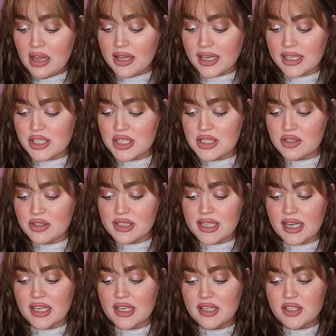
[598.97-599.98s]
Like, it just looks
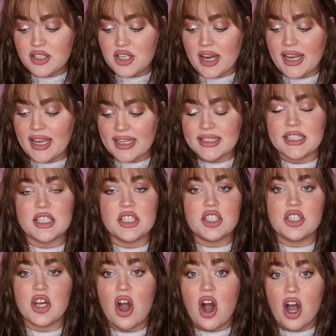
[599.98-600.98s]
like a
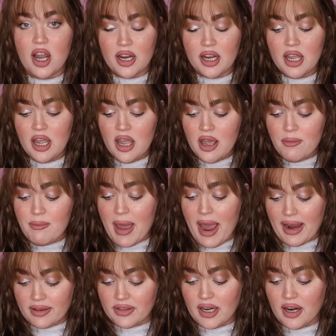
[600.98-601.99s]
gigantic dog
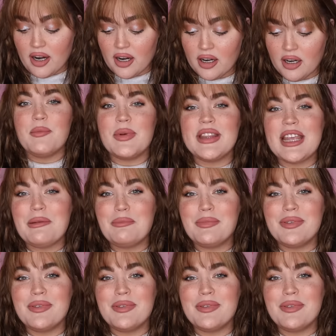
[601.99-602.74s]
back there. But they